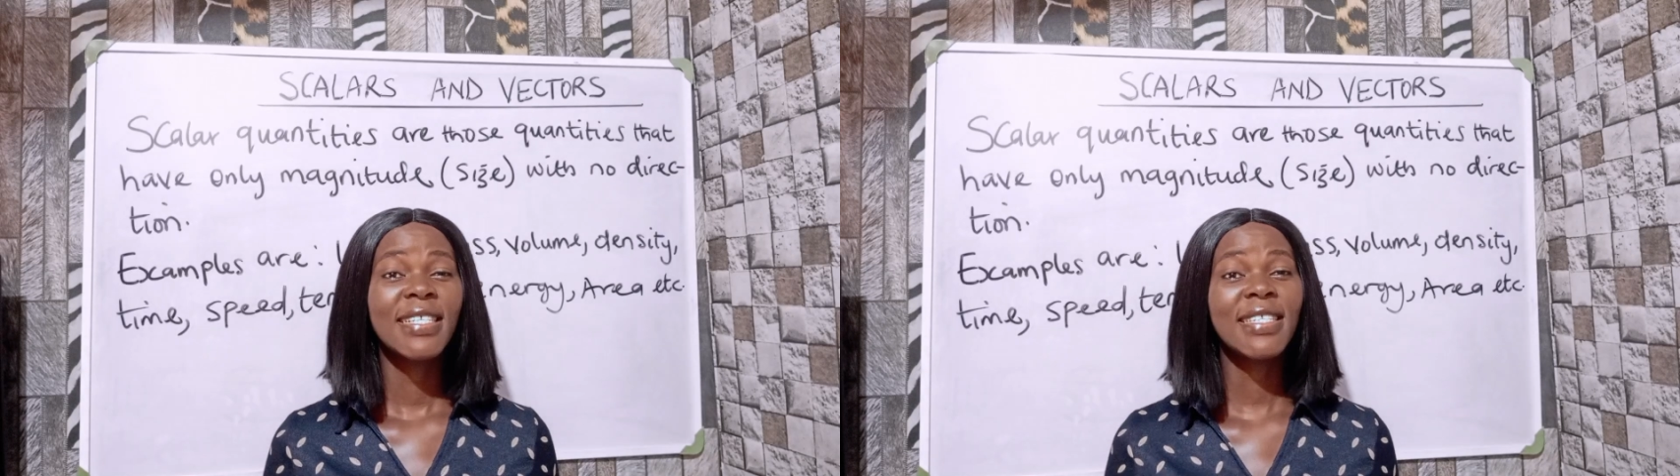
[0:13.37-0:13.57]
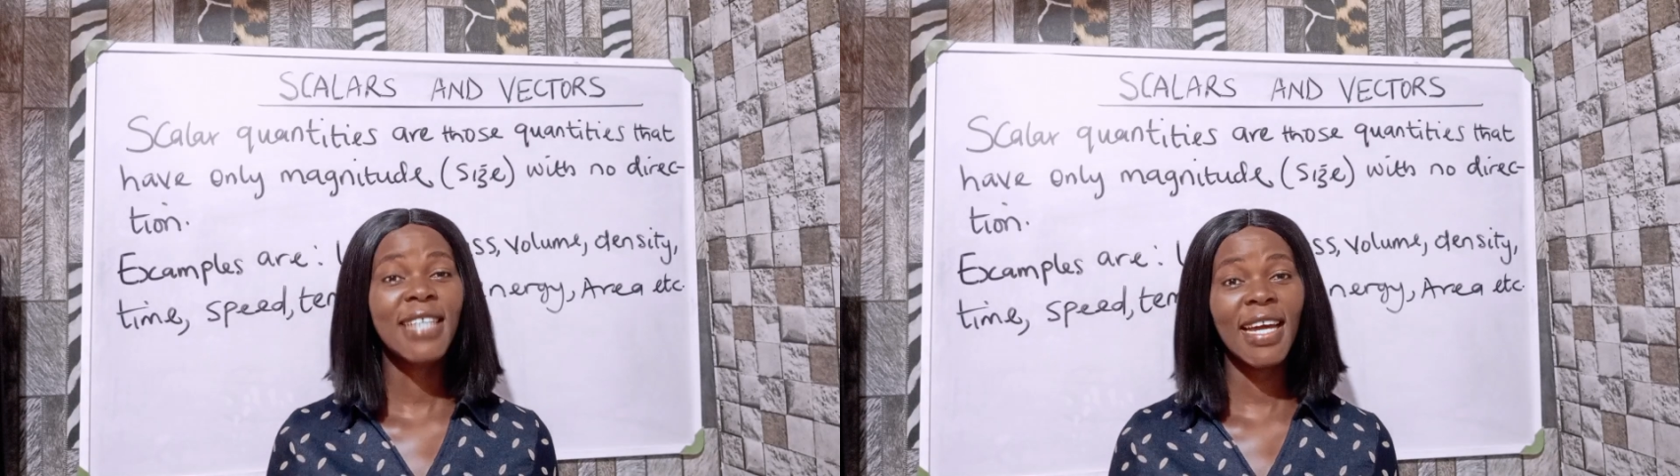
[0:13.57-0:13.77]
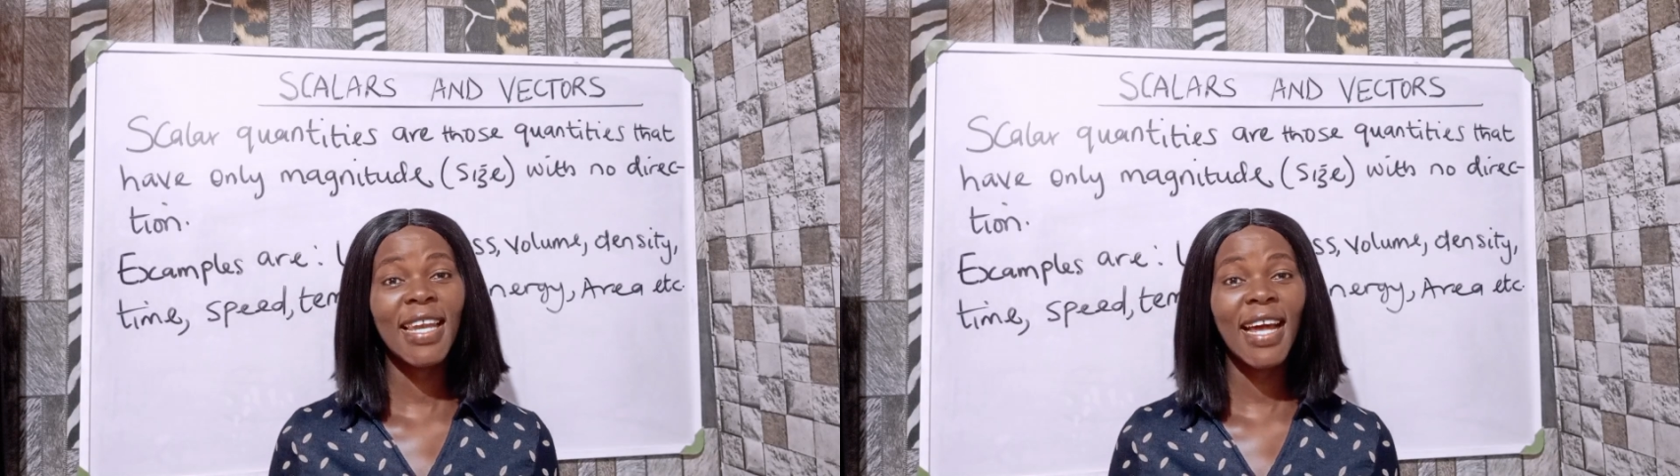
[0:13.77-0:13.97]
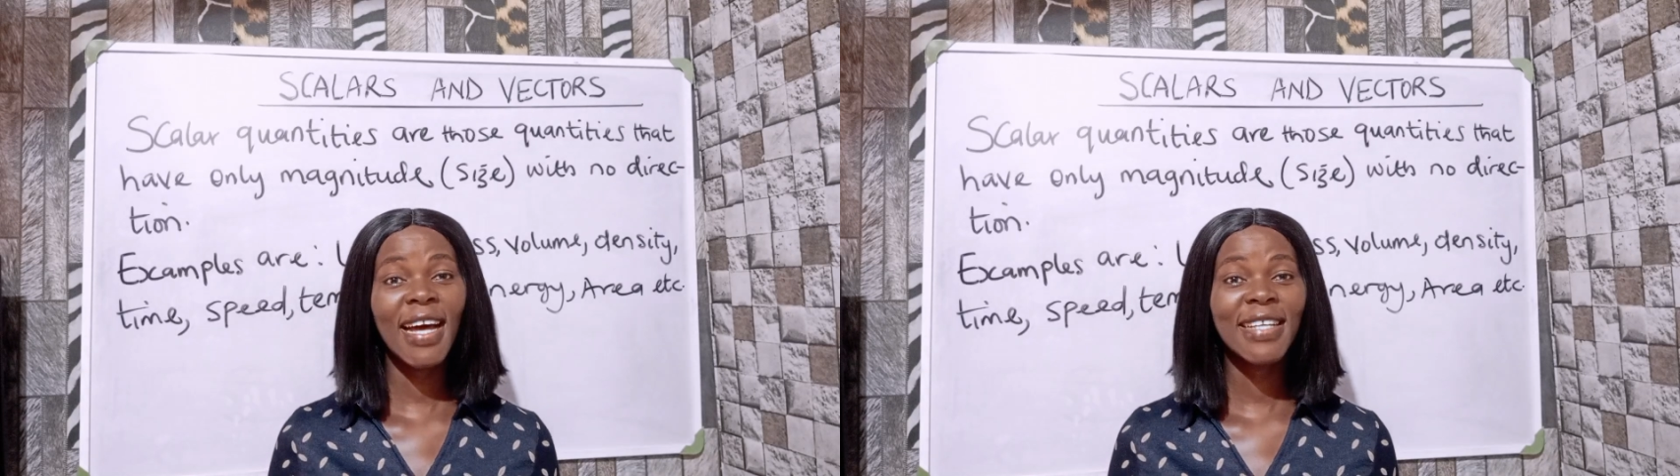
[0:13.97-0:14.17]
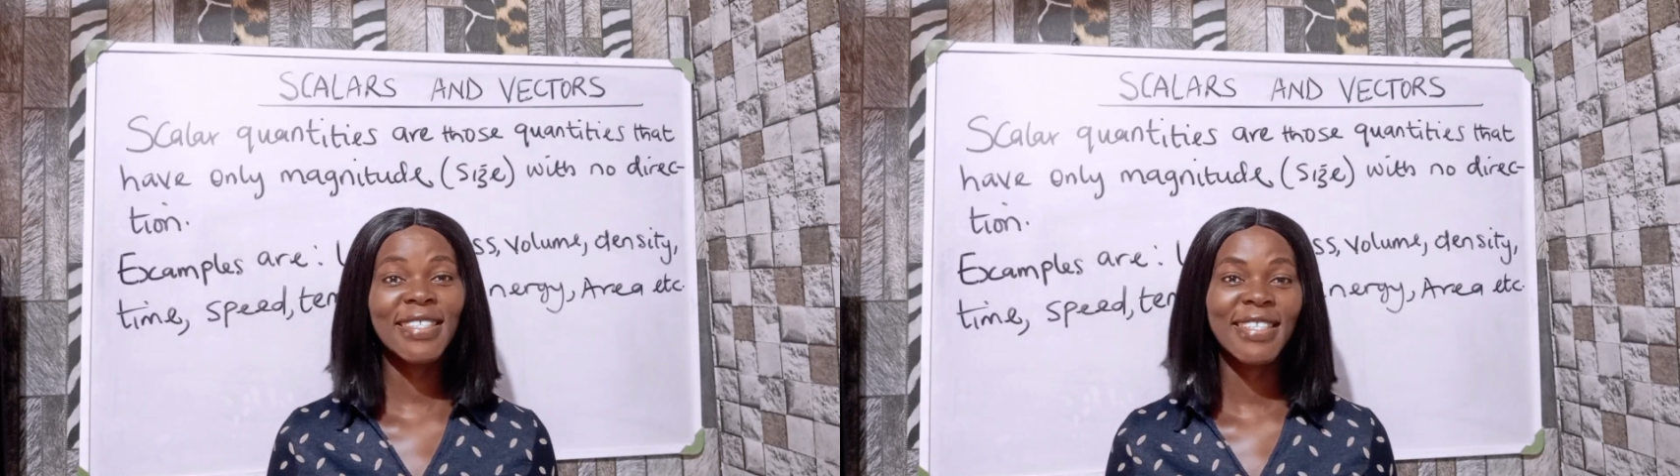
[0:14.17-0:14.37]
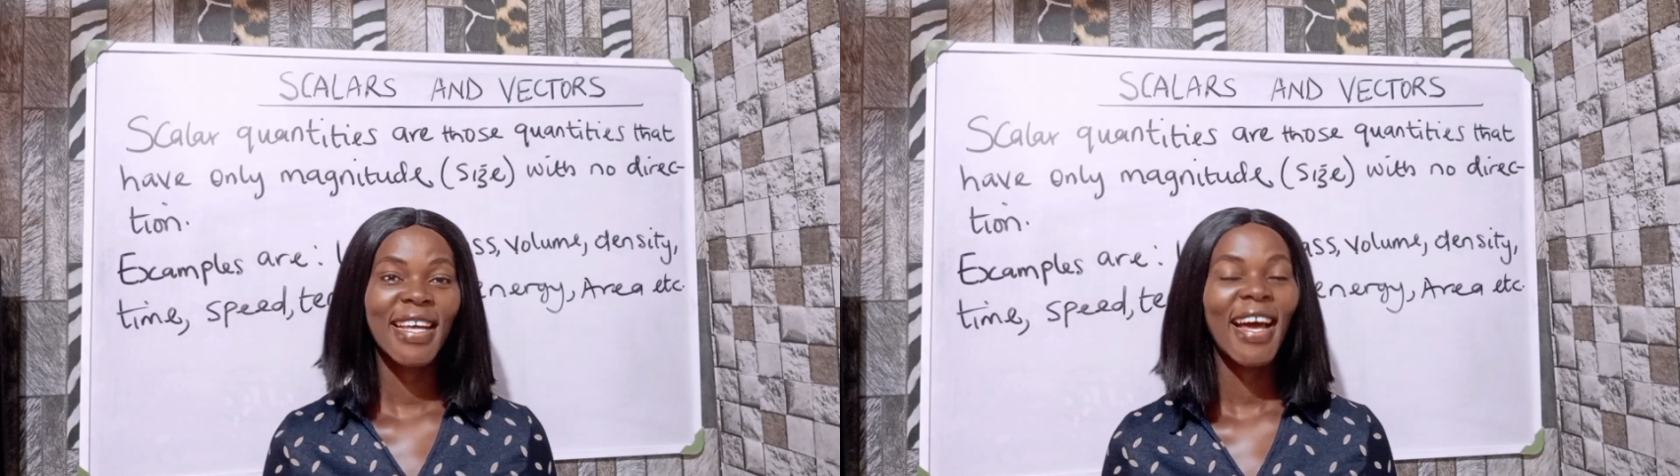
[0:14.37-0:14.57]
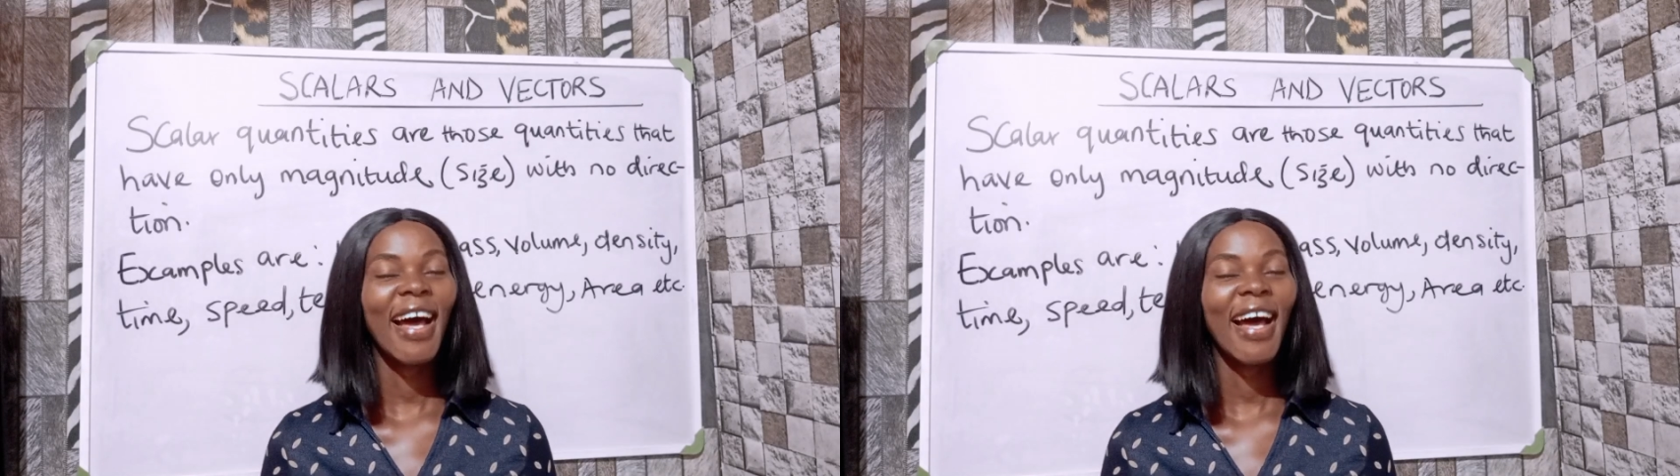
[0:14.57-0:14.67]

scalars